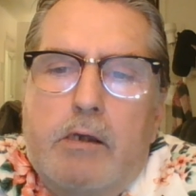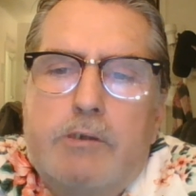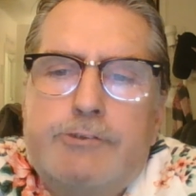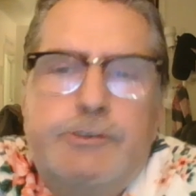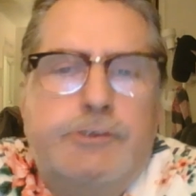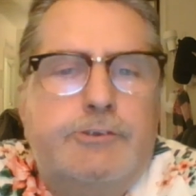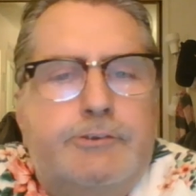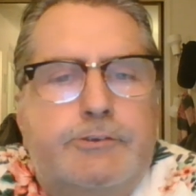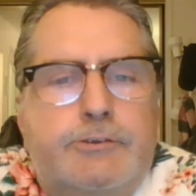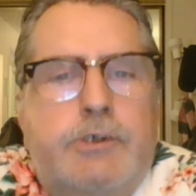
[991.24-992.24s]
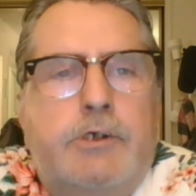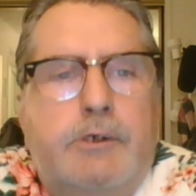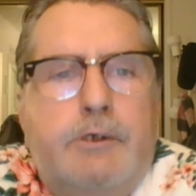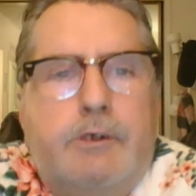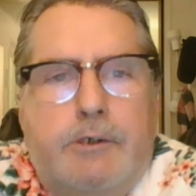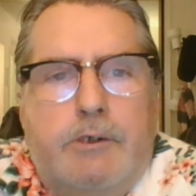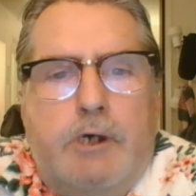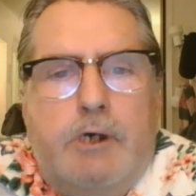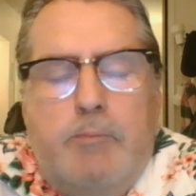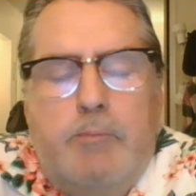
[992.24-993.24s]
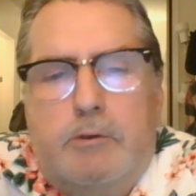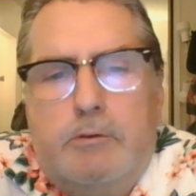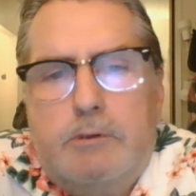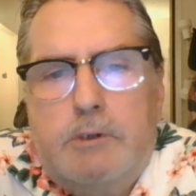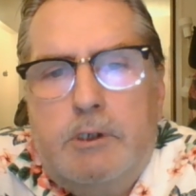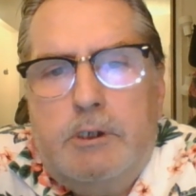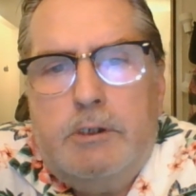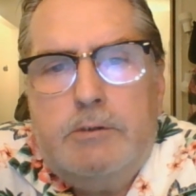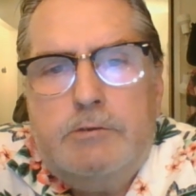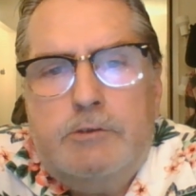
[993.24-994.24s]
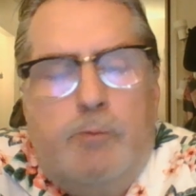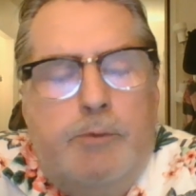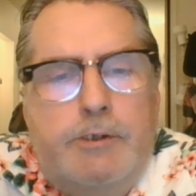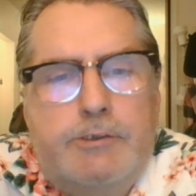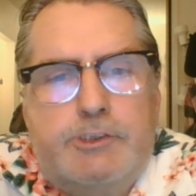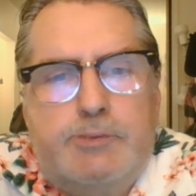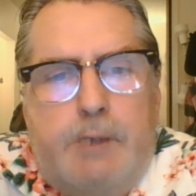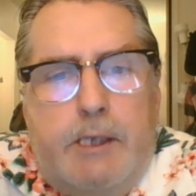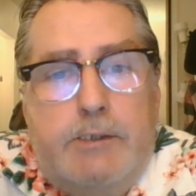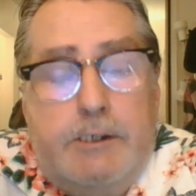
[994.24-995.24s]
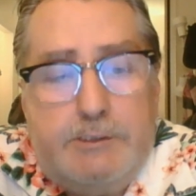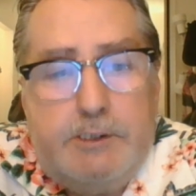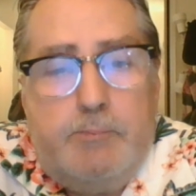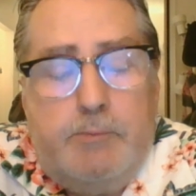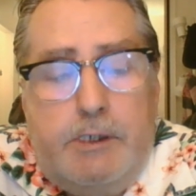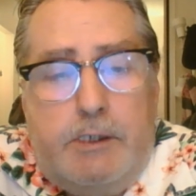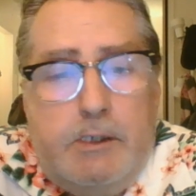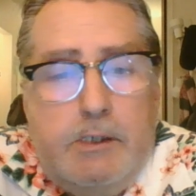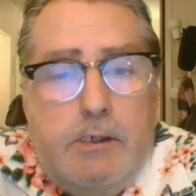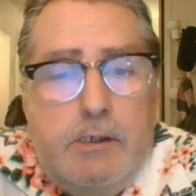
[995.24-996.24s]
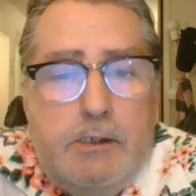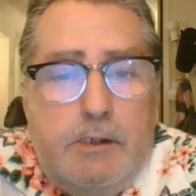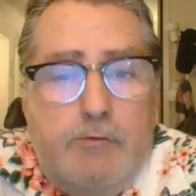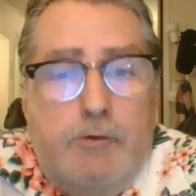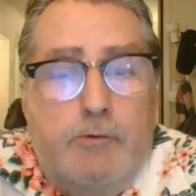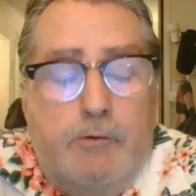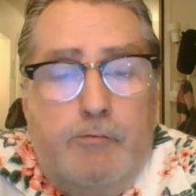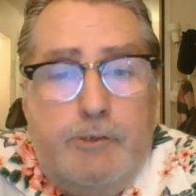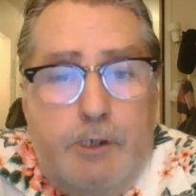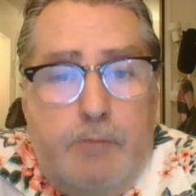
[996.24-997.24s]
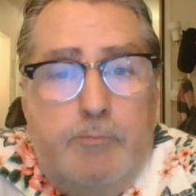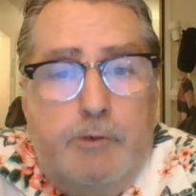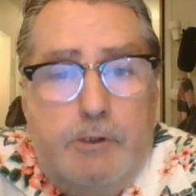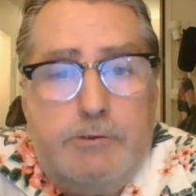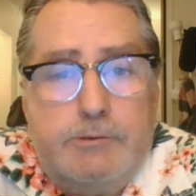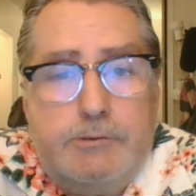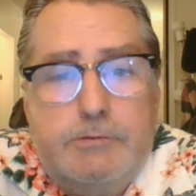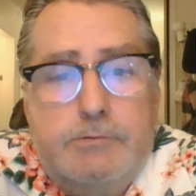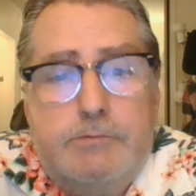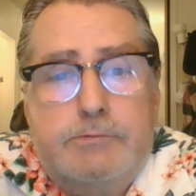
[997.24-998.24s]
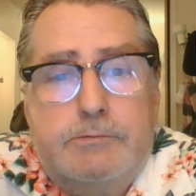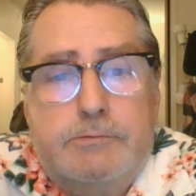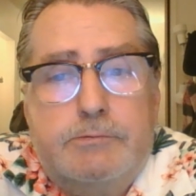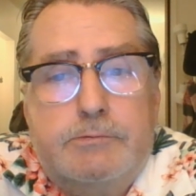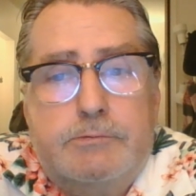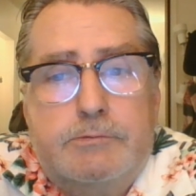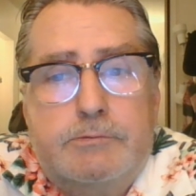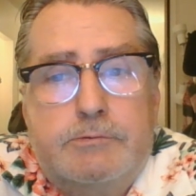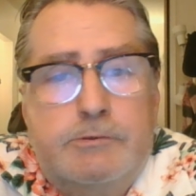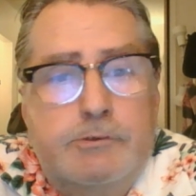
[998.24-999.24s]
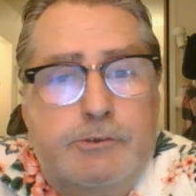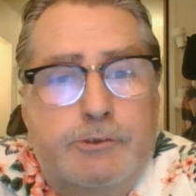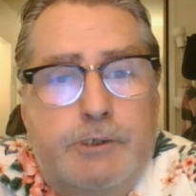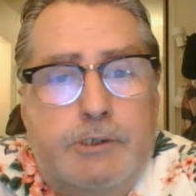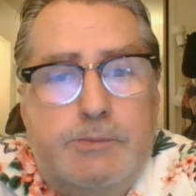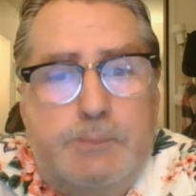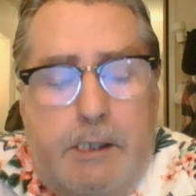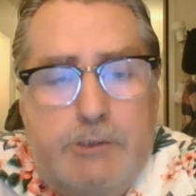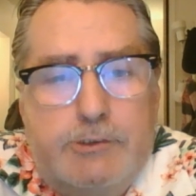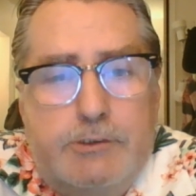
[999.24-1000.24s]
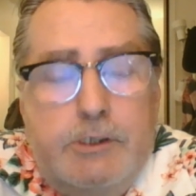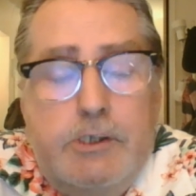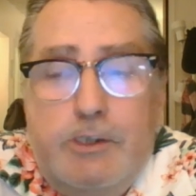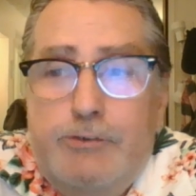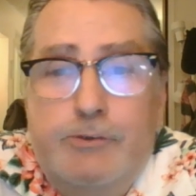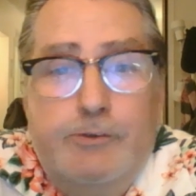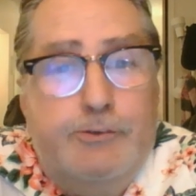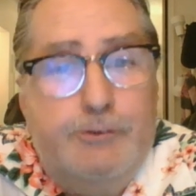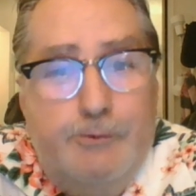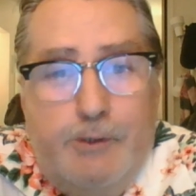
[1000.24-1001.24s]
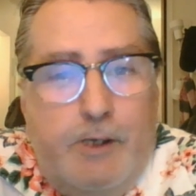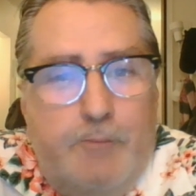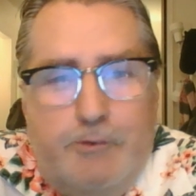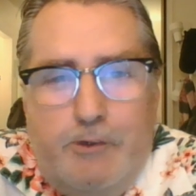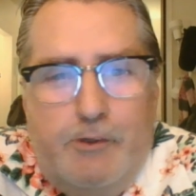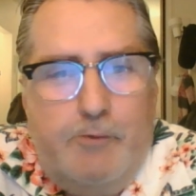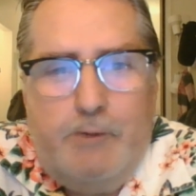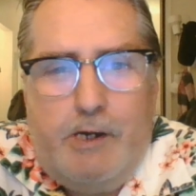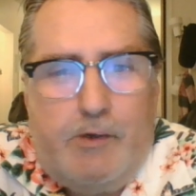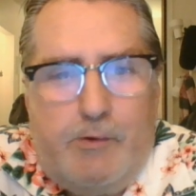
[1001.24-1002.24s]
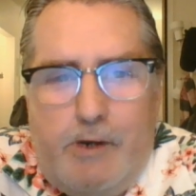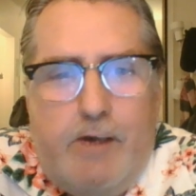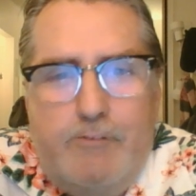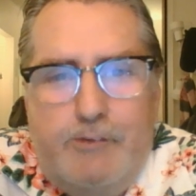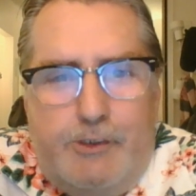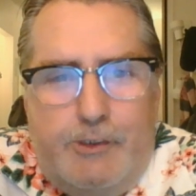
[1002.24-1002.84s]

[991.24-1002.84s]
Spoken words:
since Hubble, nobody's expanded except me. I wrote over 10 books due to the expansion, due to what I'm calling about gravity.